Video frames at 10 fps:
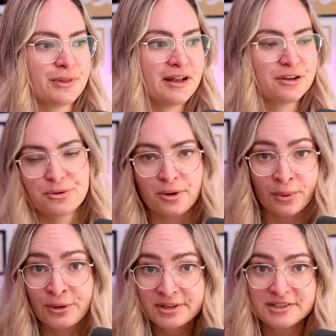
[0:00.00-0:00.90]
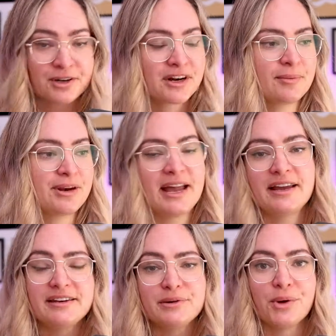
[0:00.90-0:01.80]
So that little component's gonna come in
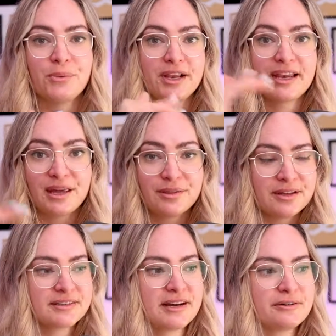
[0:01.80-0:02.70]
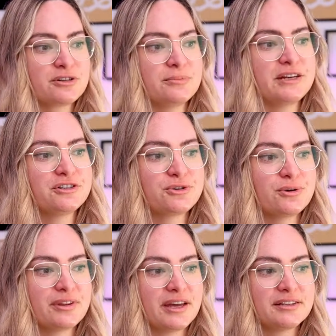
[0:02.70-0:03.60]
handy when we're laying things out to make
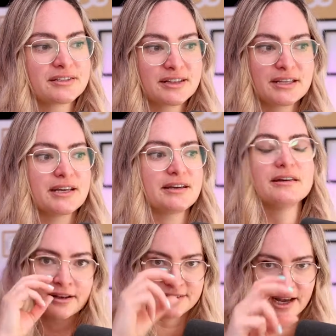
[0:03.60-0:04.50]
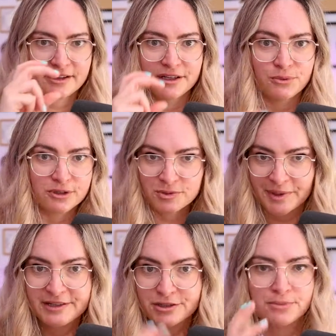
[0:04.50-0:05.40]
sure that it's clear exactly what
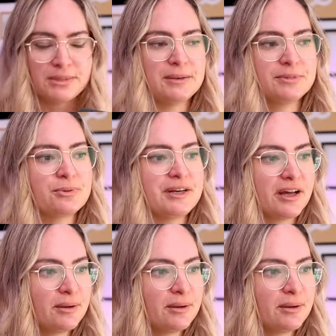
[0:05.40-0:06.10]
space should be between